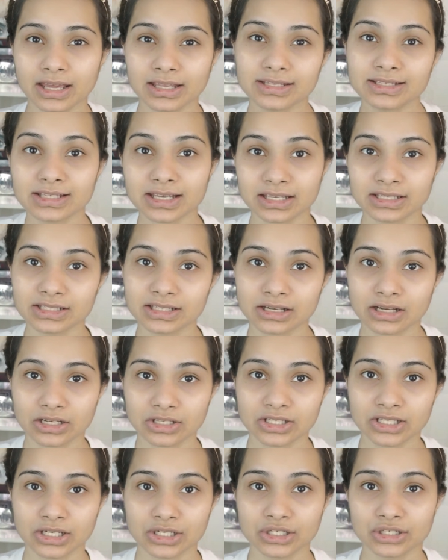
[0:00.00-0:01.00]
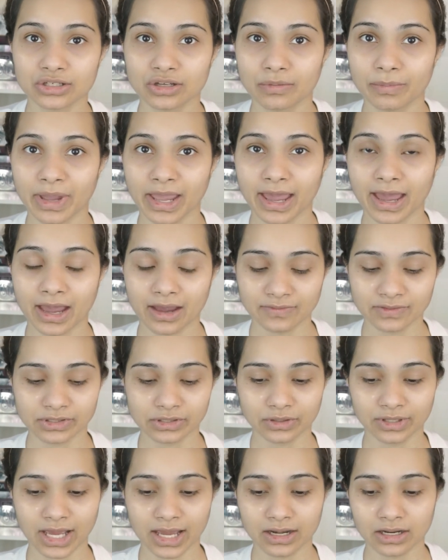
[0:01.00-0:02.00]
any skin concerns you may have,
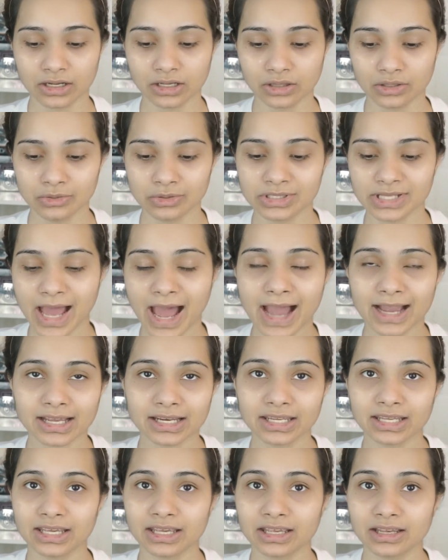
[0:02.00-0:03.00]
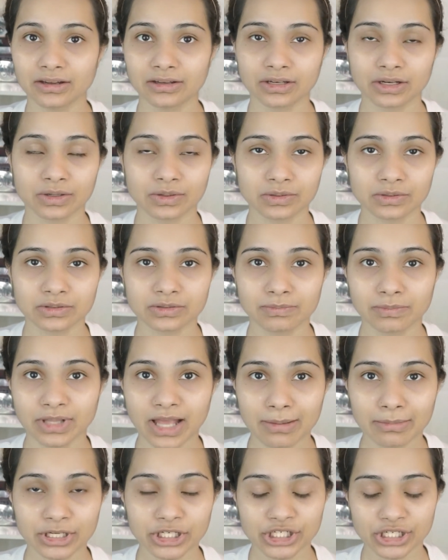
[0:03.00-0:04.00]
so that includes acne, you know,
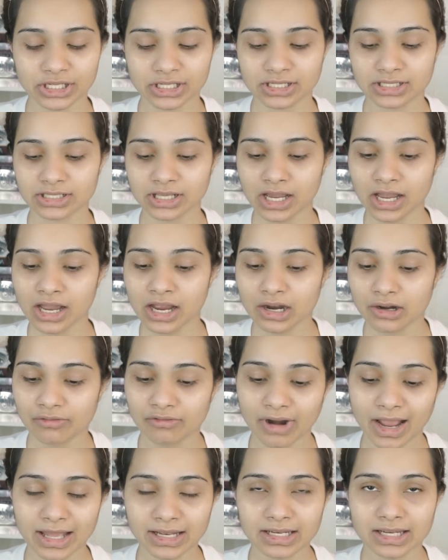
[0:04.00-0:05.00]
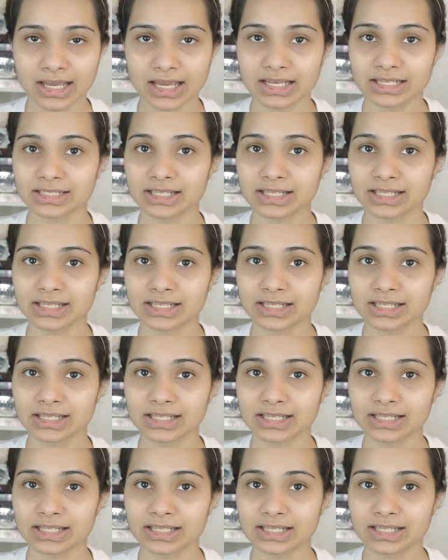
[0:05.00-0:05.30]
blemishes, redness.